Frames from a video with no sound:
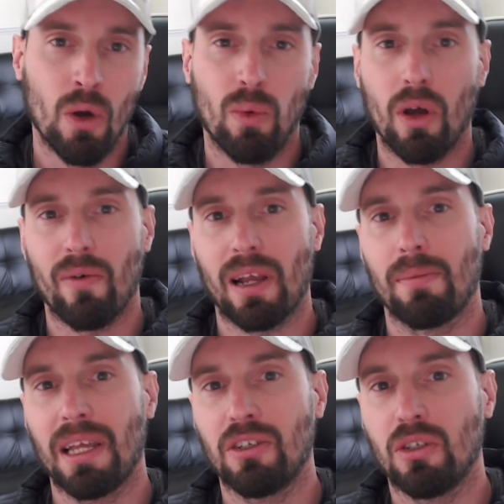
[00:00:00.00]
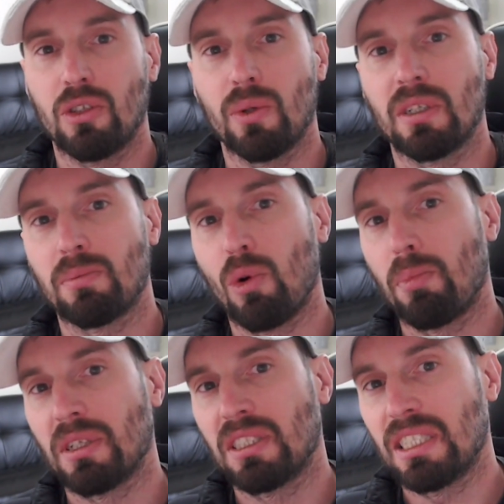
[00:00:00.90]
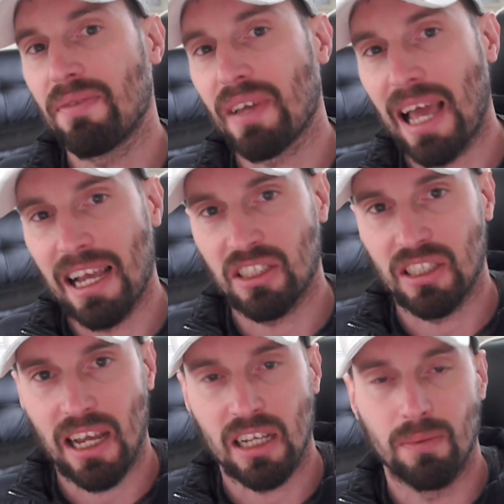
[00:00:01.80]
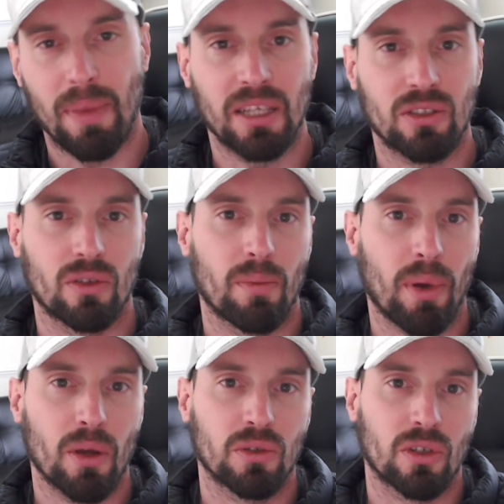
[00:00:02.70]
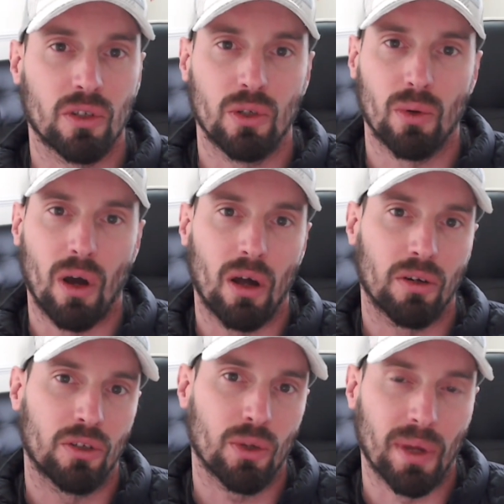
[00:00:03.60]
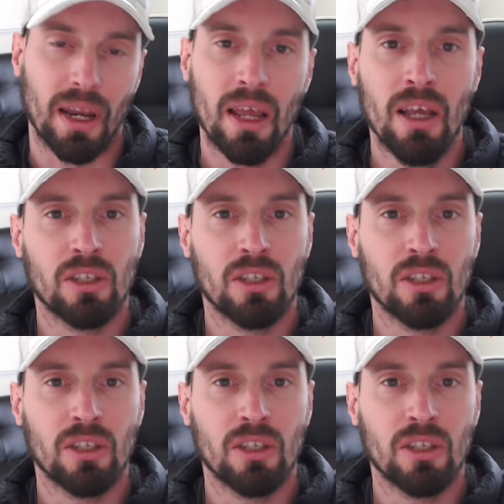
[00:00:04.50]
What I recommend you doing is more specific hashtags based on the post you are doing.